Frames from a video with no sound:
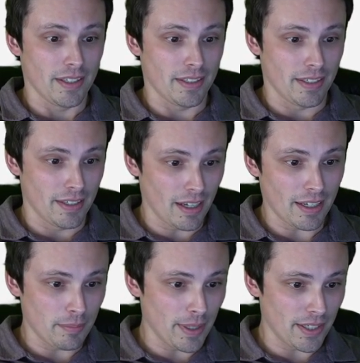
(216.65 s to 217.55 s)

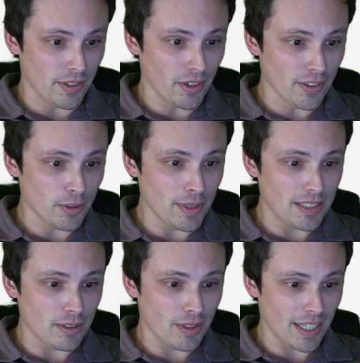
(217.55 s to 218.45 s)
not better, although we
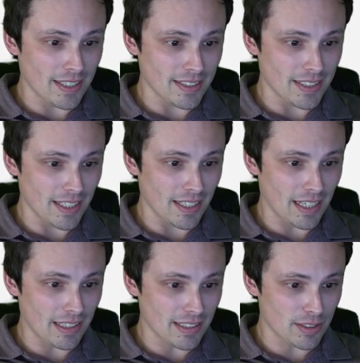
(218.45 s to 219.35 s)
do kind of see,
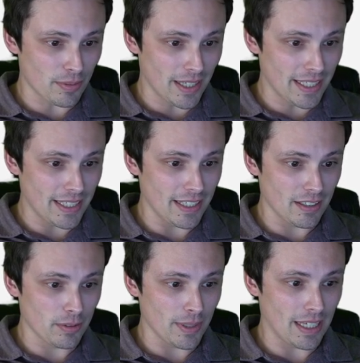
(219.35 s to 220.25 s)
at least right
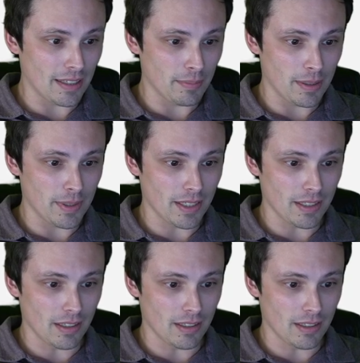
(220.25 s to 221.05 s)
here, we had maybe a,